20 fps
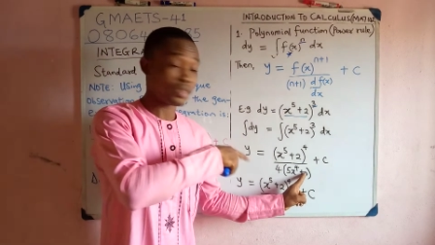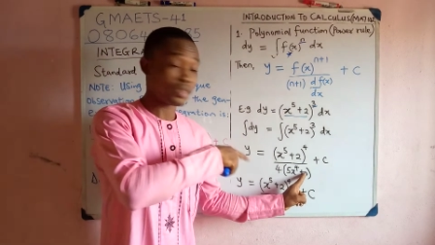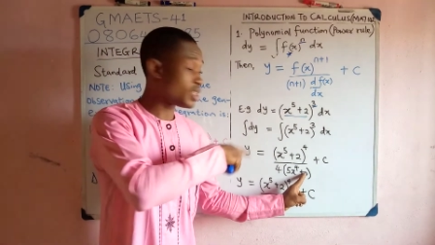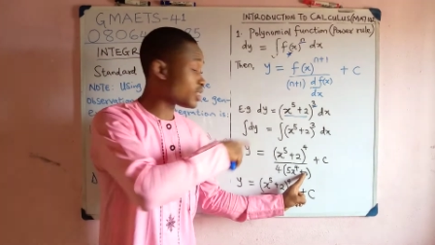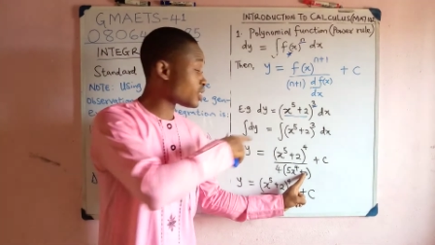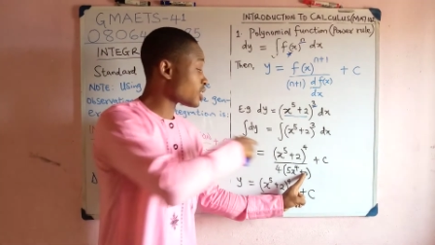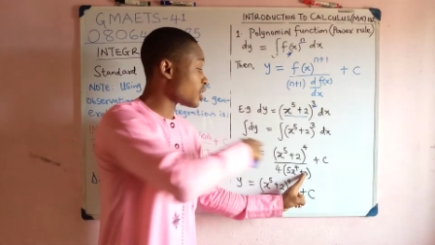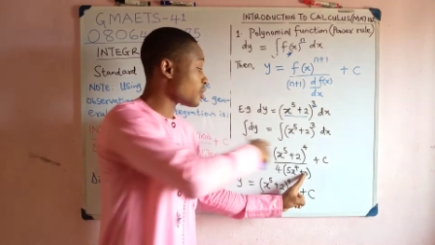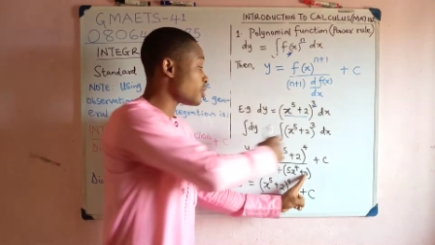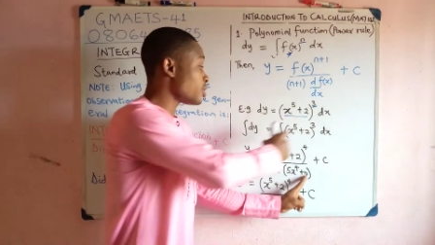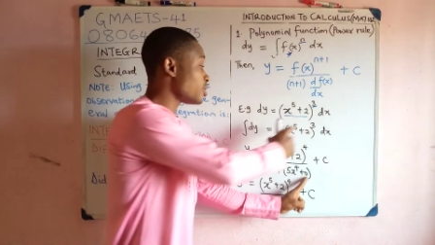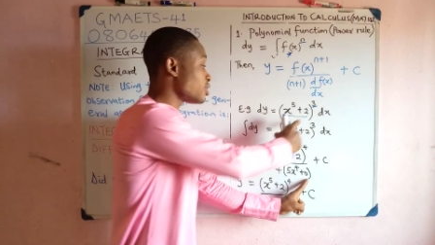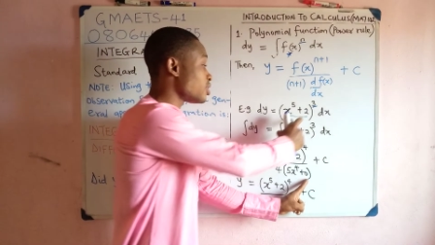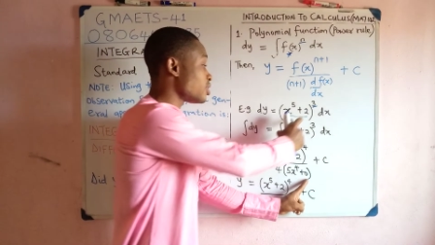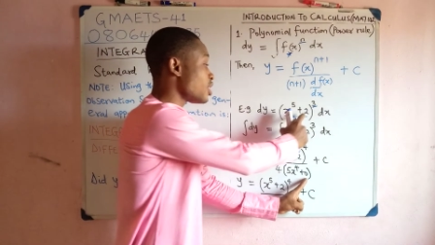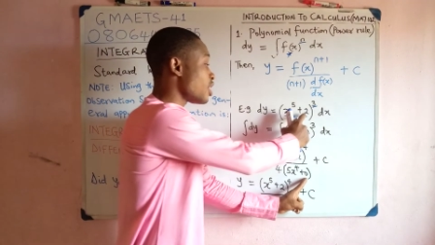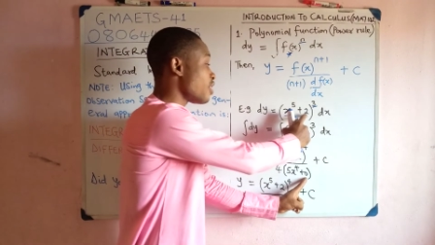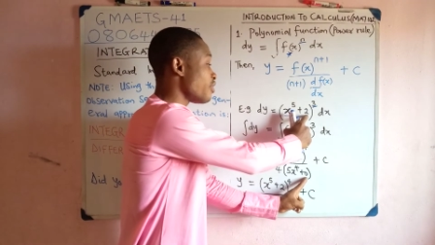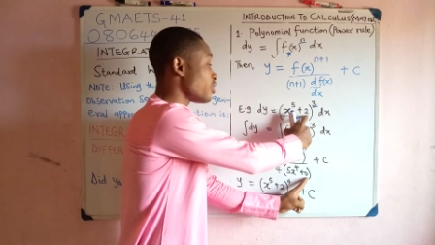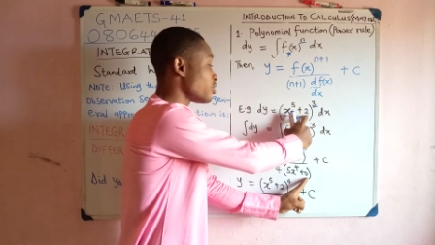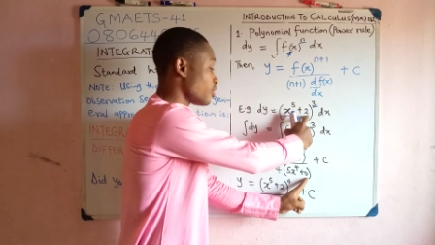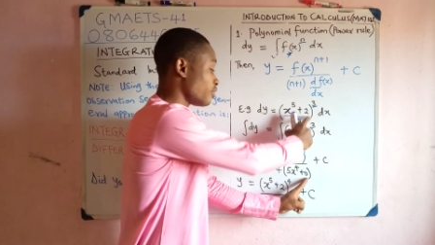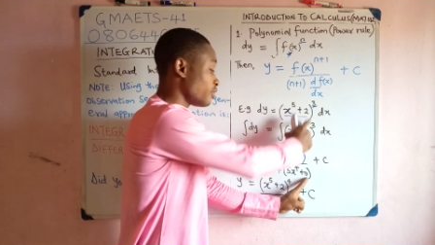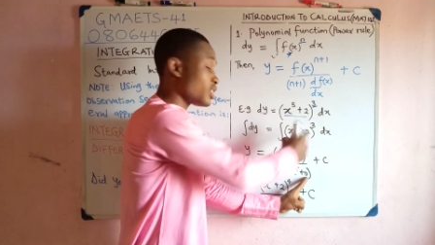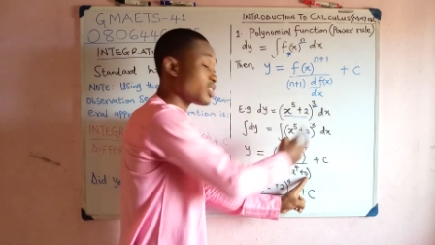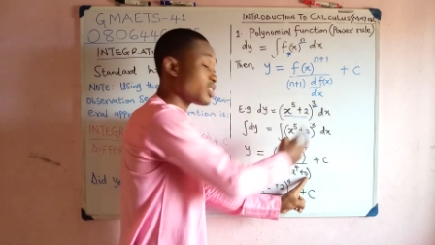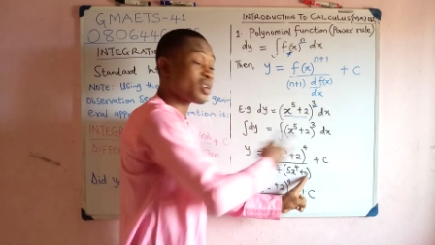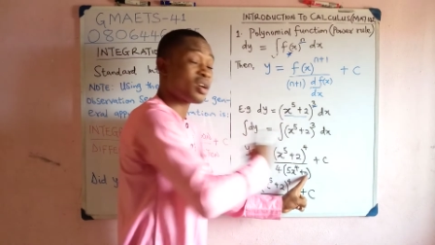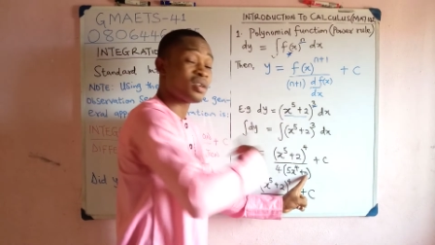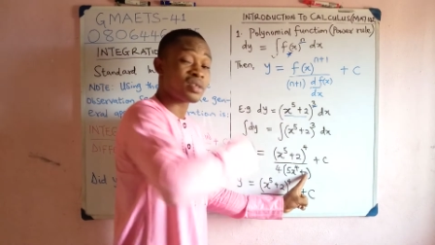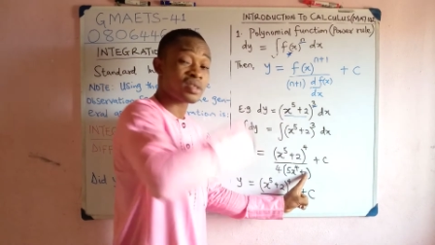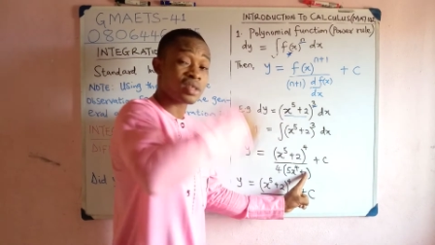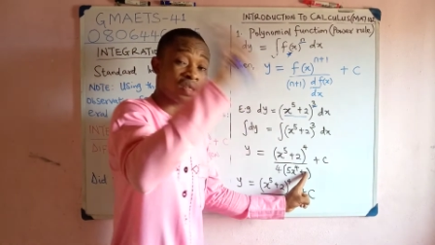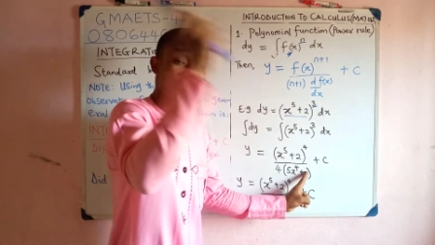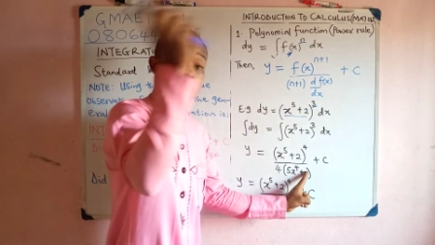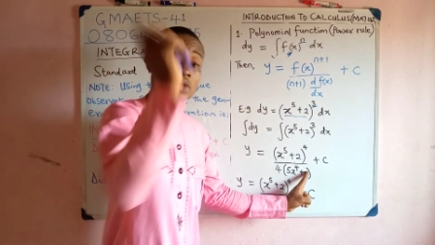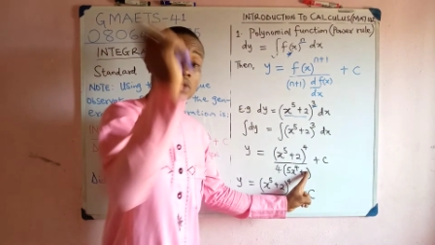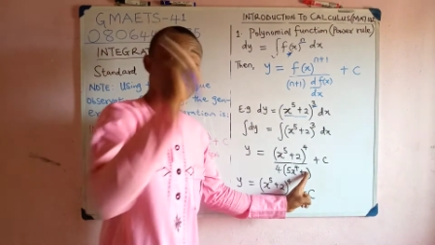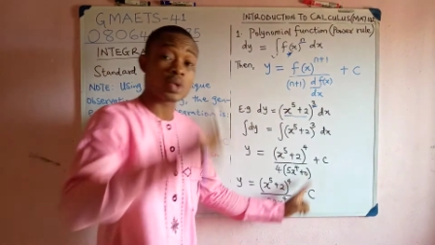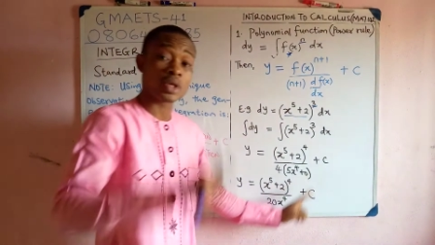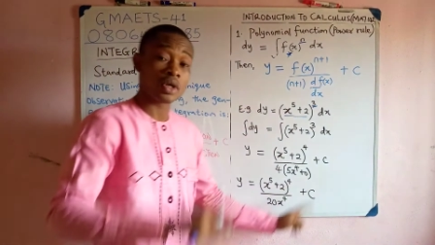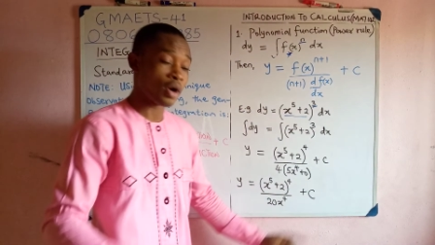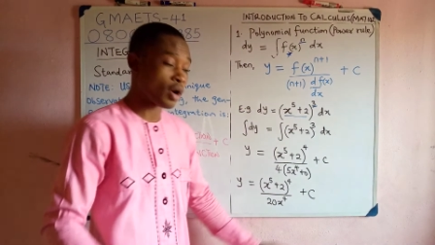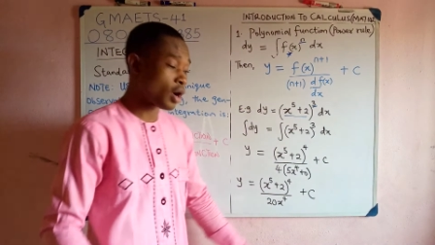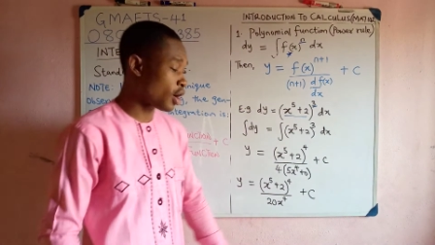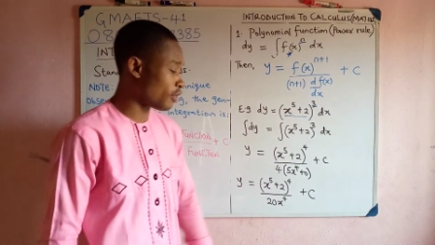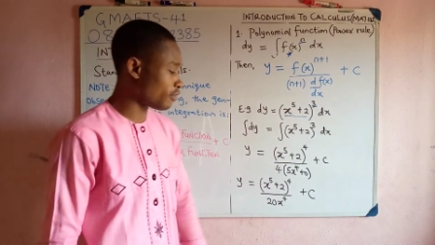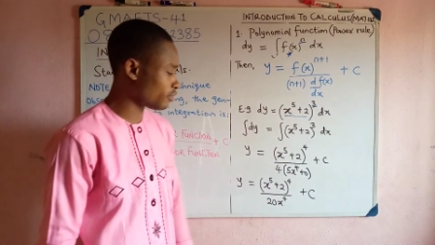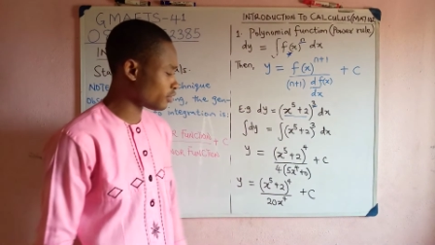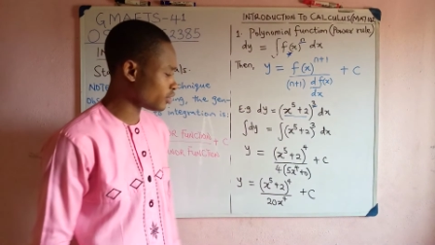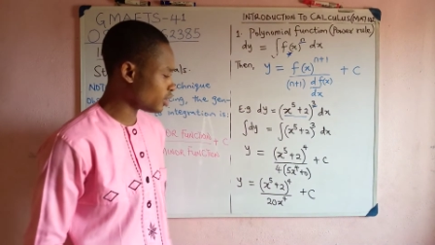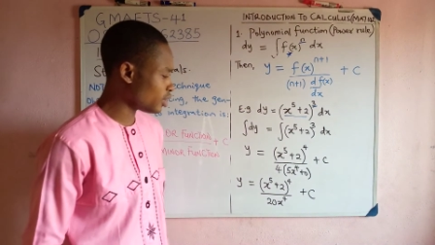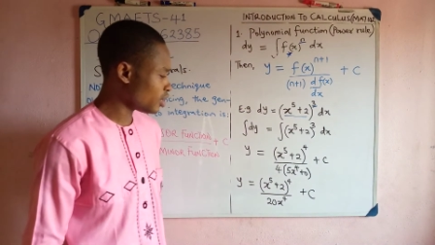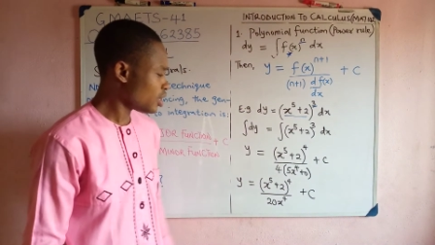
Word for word: The 0 is the derivative of this constant, so if you go off.